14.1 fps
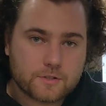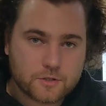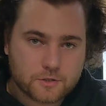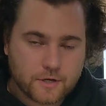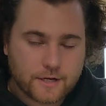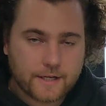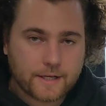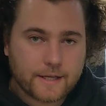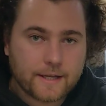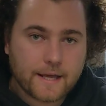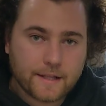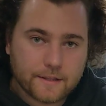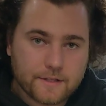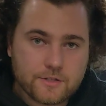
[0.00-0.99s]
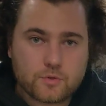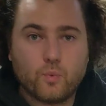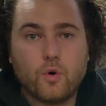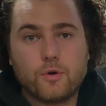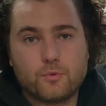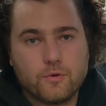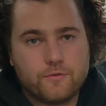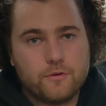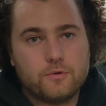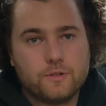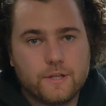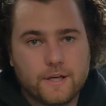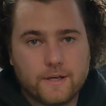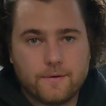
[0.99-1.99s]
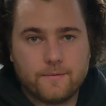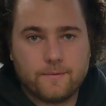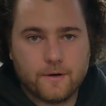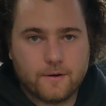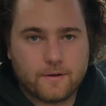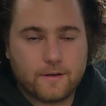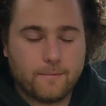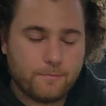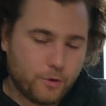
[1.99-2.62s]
to try to get at least 1 review a day, okay?